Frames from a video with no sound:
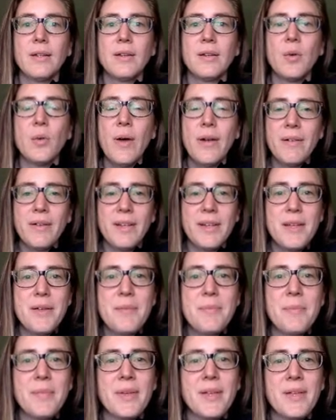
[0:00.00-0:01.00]

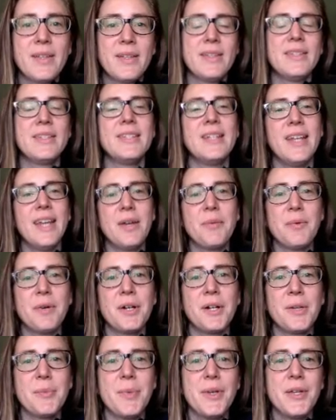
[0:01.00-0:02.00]
Welcome. Today we're
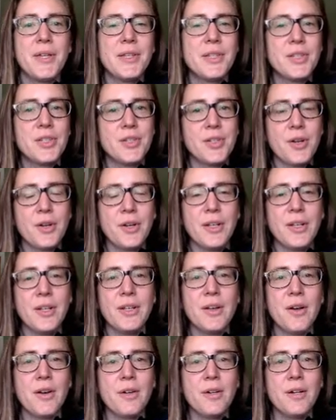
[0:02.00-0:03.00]
going to be starting
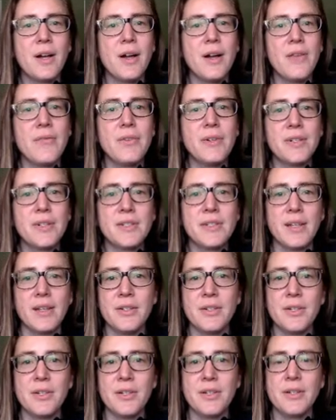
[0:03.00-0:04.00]
our
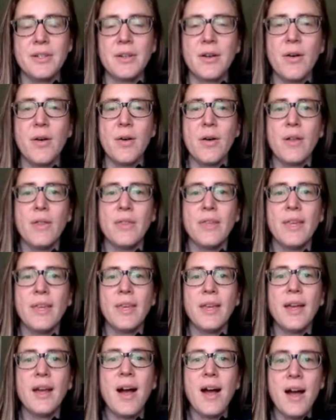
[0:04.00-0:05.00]
conversation on the
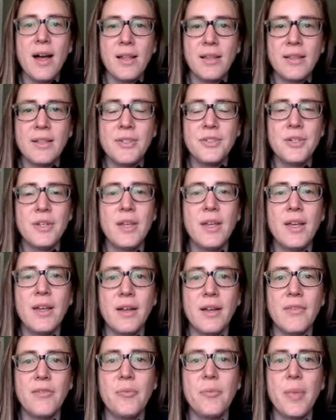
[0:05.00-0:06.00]
ecology
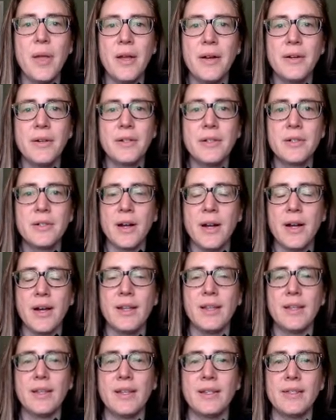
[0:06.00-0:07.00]
of barrier
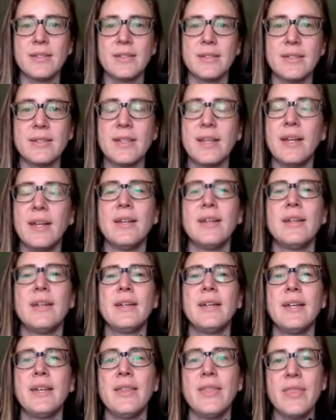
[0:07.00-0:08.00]
islands.
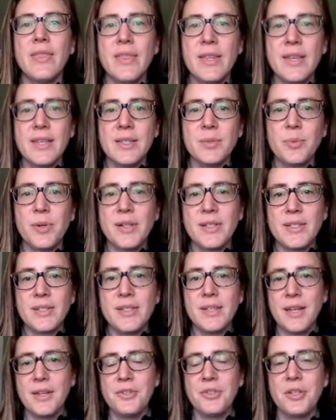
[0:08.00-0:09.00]
In this
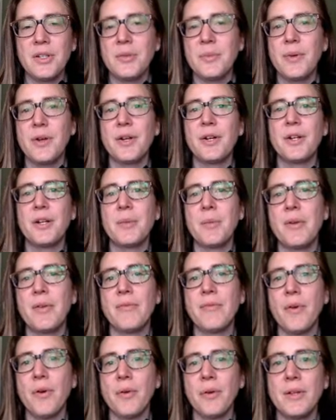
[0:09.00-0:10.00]
presentation, we're going to be
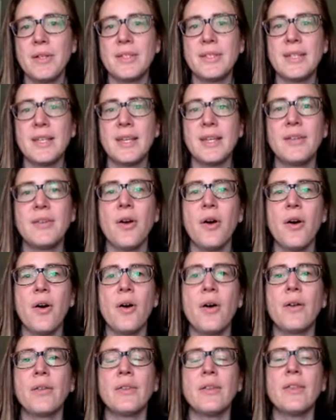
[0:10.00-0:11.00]
focusing
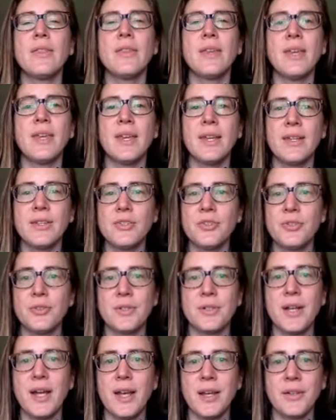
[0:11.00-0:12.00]
on the
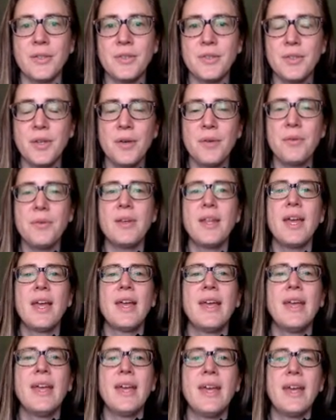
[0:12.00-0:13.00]
intertidal zone
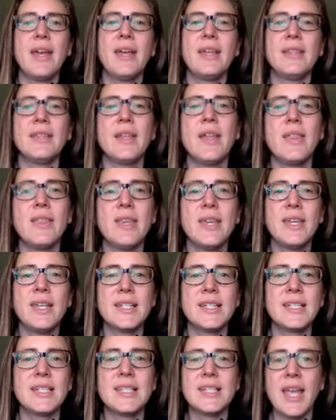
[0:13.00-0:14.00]
and the
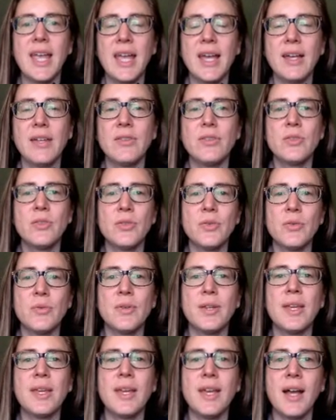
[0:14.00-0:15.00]
sand dune
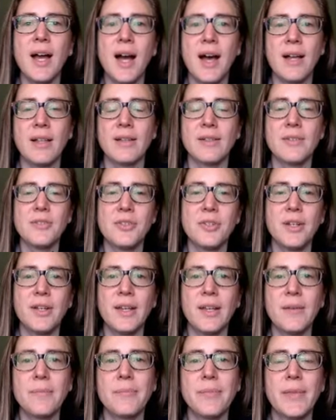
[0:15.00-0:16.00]
ecology.